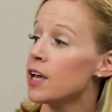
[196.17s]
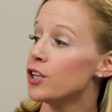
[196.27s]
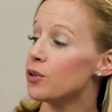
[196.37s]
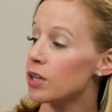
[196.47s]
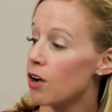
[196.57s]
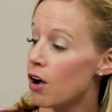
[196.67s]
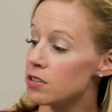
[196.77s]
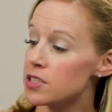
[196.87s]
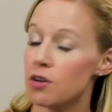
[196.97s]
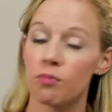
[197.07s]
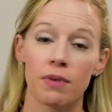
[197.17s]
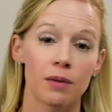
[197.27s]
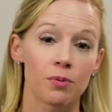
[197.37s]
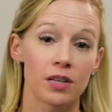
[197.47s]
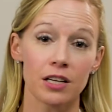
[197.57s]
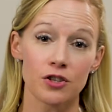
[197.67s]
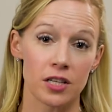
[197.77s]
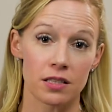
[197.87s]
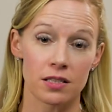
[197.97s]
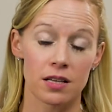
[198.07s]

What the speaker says: You can also make predictions,